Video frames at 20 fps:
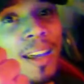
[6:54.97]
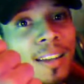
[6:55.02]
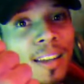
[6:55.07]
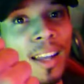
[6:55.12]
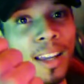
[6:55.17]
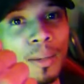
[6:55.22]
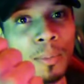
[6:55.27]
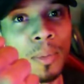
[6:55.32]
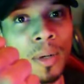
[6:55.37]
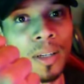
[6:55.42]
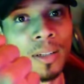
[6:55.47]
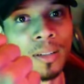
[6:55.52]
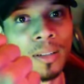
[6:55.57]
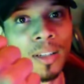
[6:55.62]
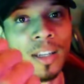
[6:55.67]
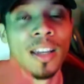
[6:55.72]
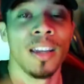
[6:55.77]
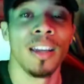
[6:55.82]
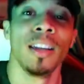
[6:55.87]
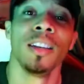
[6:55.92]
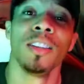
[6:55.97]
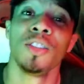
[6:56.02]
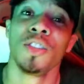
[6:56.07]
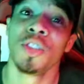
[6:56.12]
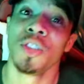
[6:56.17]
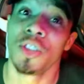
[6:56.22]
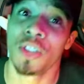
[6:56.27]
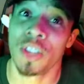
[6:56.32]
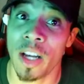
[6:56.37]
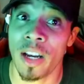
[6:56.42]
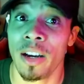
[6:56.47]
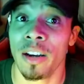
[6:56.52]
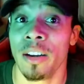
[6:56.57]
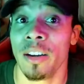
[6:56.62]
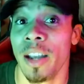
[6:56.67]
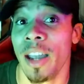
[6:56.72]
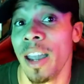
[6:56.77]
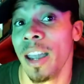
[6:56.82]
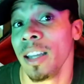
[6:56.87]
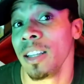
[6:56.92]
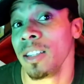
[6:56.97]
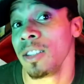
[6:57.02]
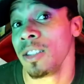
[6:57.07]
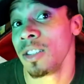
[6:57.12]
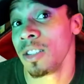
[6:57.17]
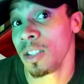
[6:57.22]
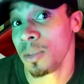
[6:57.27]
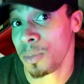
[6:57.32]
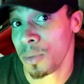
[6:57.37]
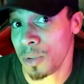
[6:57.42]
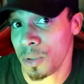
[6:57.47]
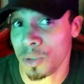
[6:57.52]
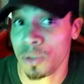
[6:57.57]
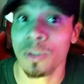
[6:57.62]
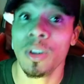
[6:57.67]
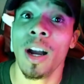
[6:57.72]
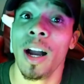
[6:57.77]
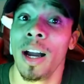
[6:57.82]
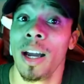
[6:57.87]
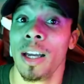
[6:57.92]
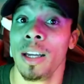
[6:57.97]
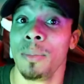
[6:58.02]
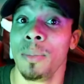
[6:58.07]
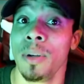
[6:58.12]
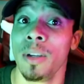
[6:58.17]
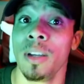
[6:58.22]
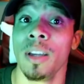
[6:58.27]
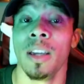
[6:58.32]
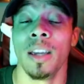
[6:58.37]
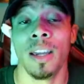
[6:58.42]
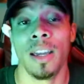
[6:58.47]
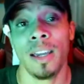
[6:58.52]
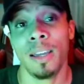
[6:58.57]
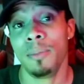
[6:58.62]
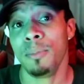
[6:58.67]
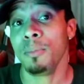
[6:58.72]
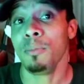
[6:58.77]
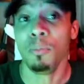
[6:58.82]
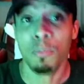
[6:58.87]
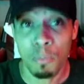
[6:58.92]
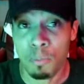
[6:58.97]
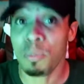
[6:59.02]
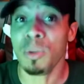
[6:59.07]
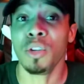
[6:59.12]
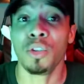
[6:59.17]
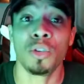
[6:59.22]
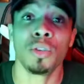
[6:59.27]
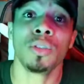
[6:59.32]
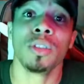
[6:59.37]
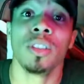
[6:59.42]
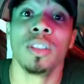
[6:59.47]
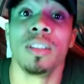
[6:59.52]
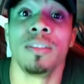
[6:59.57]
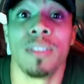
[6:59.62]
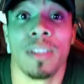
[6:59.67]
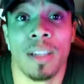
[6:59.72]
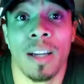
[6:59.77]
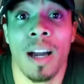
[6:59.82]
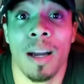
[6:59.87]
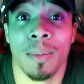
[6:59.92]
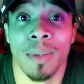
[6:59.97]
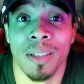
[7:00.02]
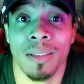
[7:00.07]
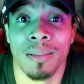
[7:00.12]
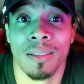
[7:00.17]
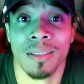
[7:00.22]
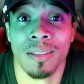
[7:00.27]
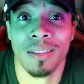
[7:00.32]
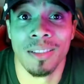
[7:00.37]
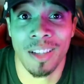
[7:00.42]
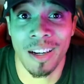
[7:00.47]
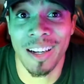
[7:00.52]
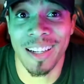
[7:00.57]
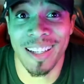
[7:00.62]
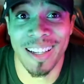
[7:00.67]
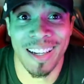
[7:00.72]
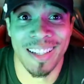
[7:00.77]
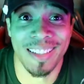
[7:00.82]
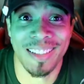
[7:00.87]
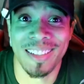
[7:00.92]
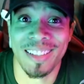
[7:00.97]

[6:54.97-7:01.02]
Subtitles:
like button, share and subscribe, and be sure to leave a comment. Alright guys,